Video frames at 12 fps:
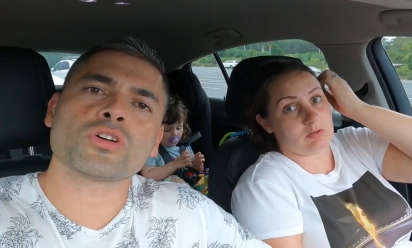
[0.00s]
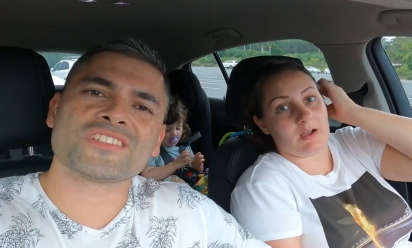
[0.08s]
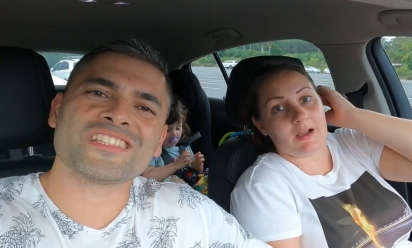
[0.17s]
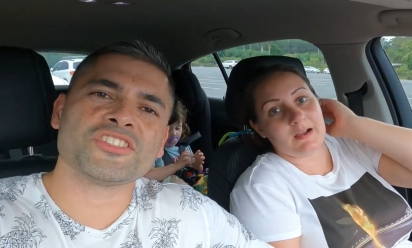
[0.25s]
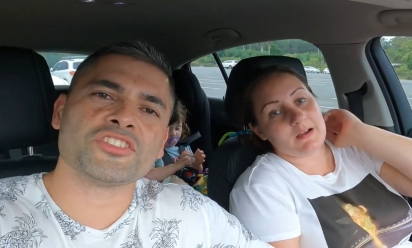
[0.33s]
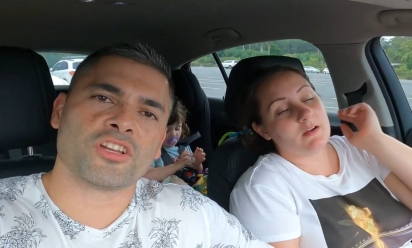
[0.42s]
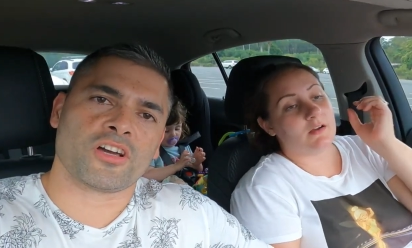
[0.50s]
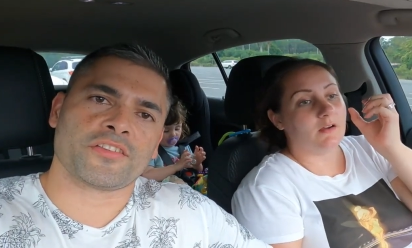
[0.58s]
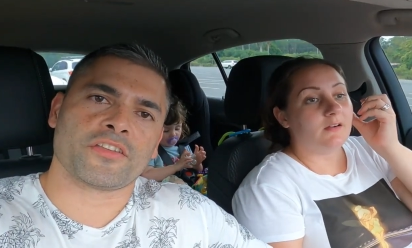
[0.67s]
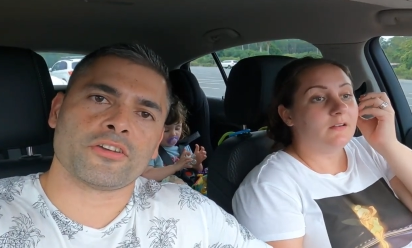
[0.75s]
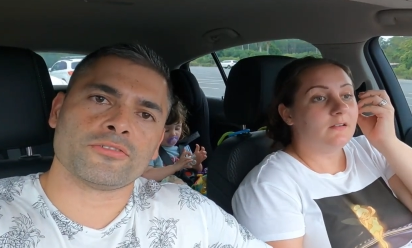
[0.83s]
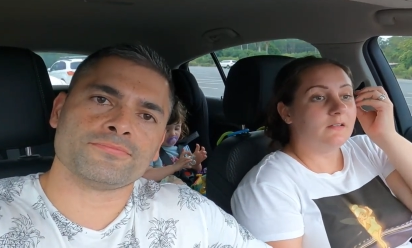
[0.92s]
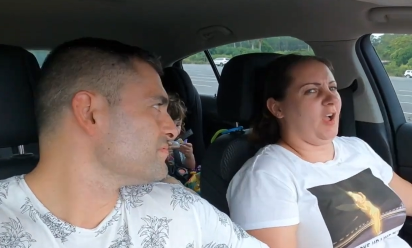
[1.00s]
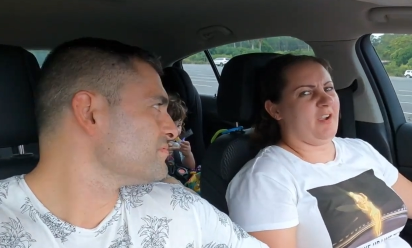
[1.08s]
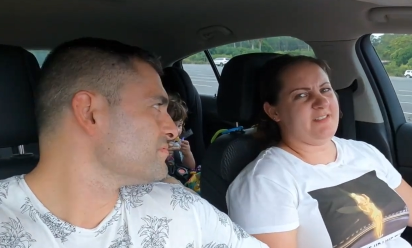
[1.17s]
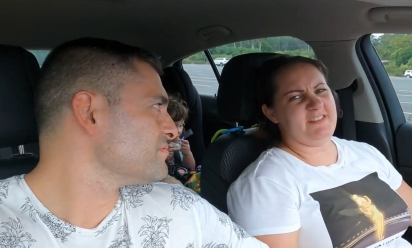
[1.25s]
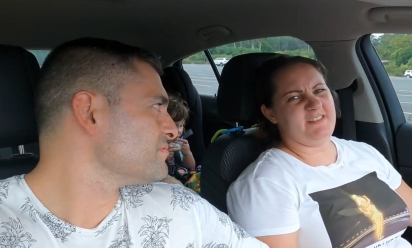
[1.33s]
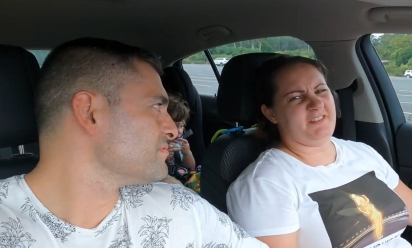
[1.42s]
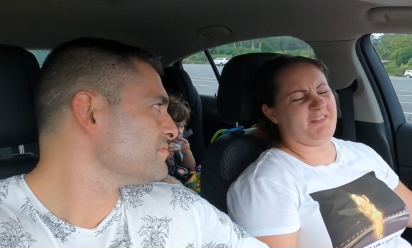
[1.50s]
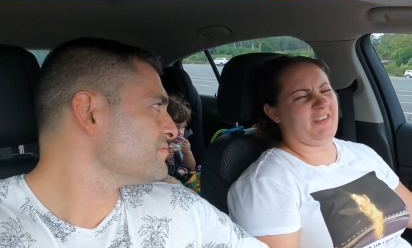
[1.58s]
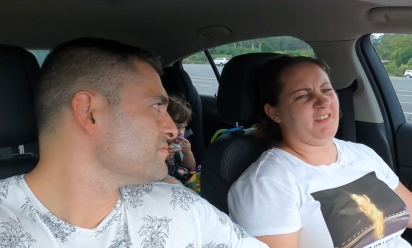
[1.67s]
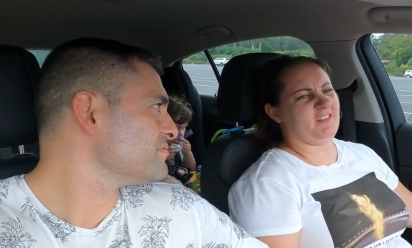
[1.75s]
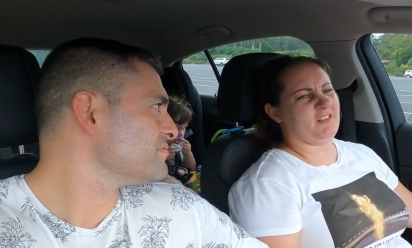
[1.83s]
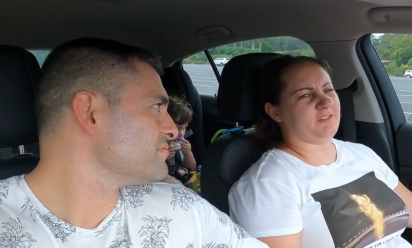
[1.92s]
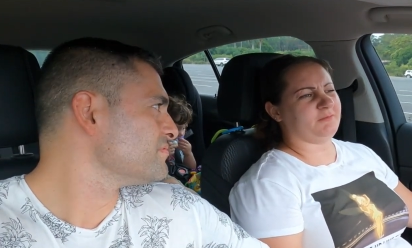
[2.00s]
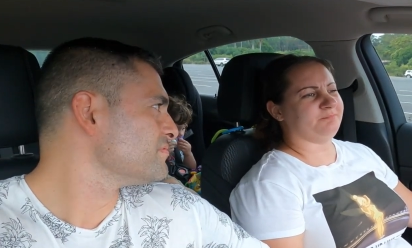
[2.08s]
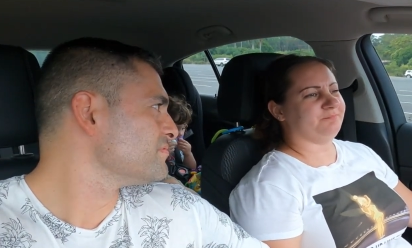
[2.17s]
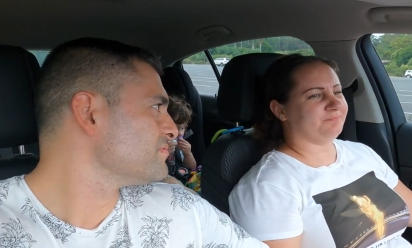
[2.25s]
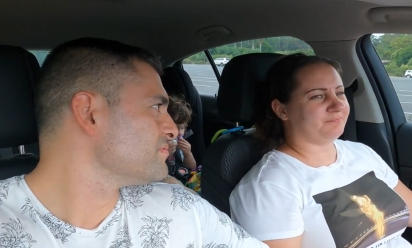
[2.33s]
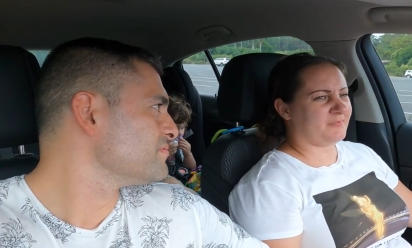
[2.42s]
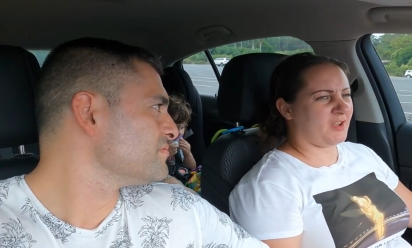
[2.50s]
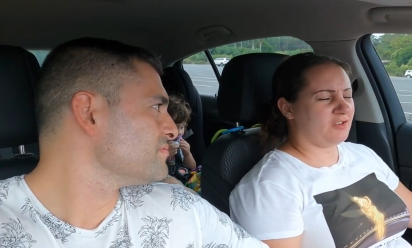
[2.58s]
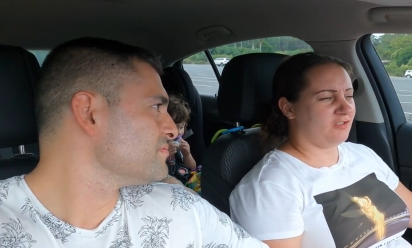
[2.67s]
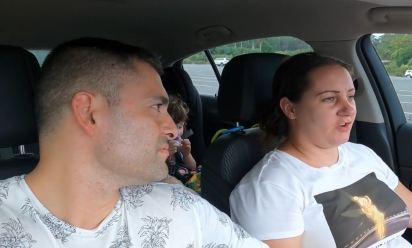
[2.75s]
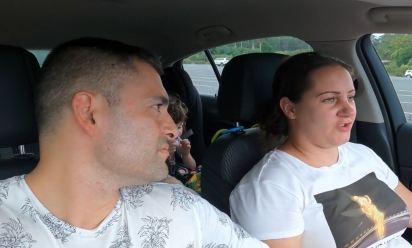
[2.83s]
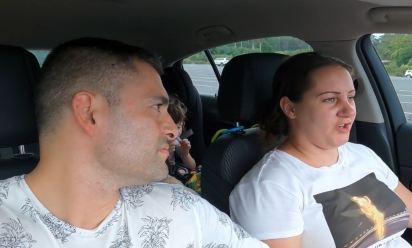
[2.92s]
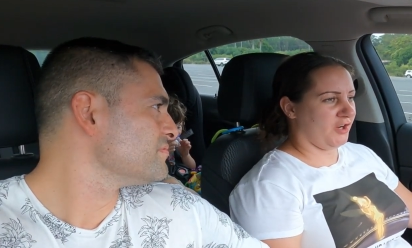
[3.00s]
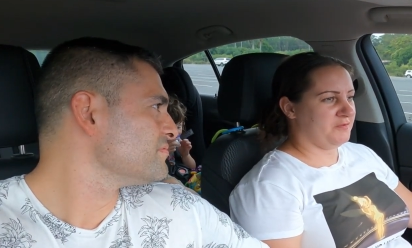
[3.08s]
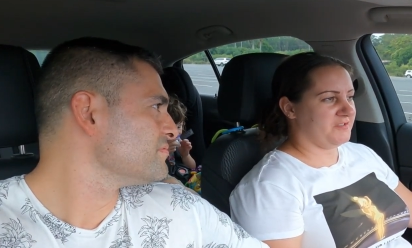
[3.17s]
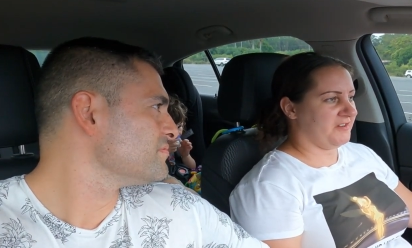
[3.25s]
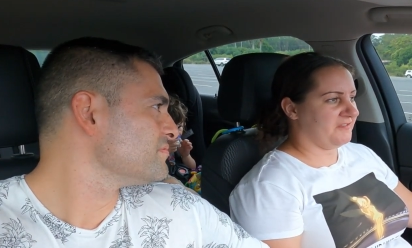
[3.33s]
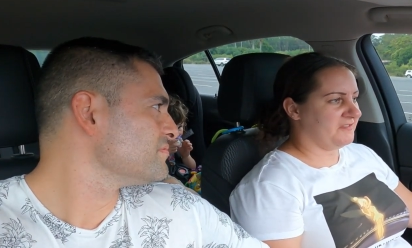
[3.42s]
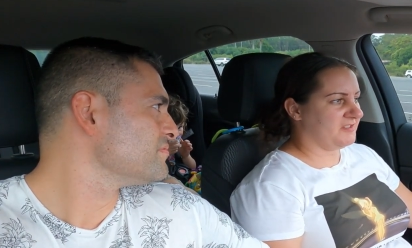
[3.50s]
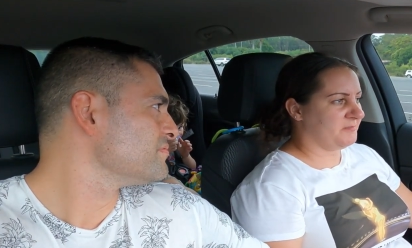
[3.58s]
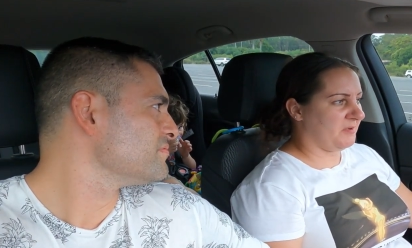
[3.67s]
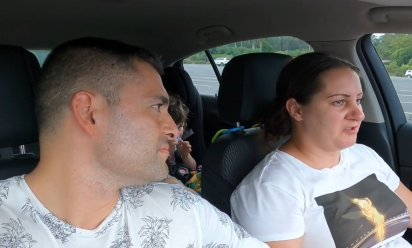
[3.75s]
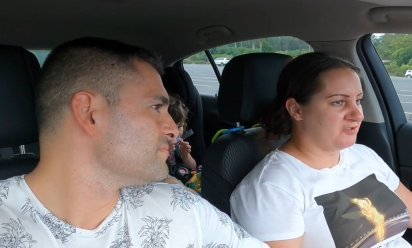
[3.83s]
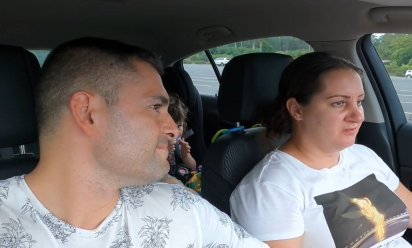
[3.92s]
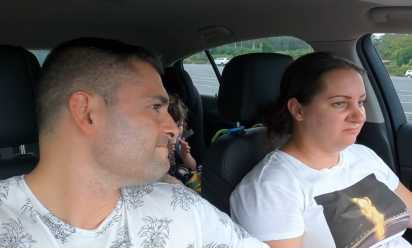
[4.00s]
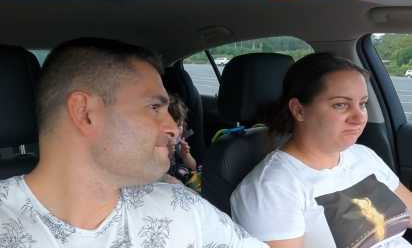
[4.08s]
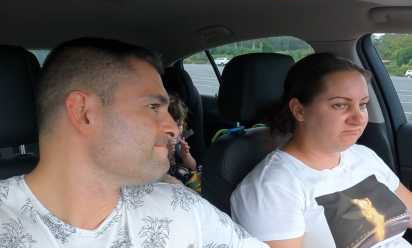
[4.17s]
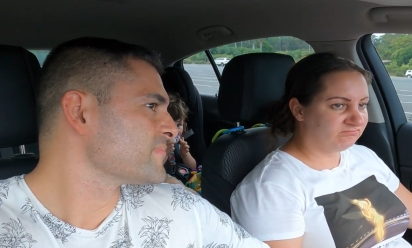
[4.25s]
Speaker 1: What didn't you like though?
Speaker 2: I didn't think the croc show was anything special.